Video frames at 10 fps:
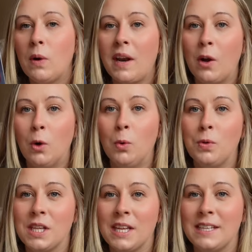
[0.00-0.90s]
when I
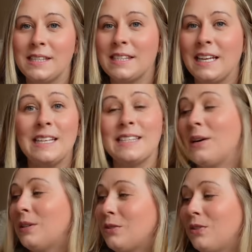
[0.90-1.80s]
hauled this, it
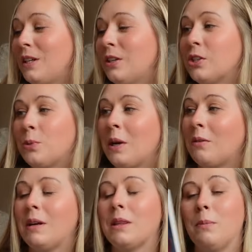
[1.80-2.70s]
sounded really good when I
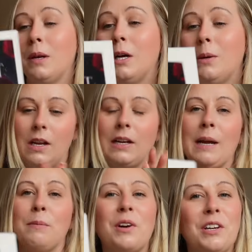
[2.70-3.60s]
read the blurb. Okay,
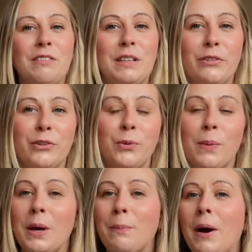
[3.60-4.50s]
I'm not going to read the full
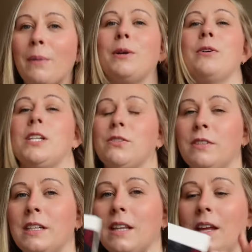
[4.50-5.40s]
blurb, but I'm going to
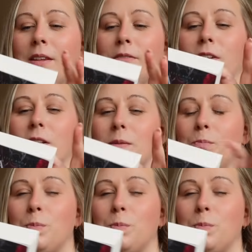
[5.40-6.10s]
read like the first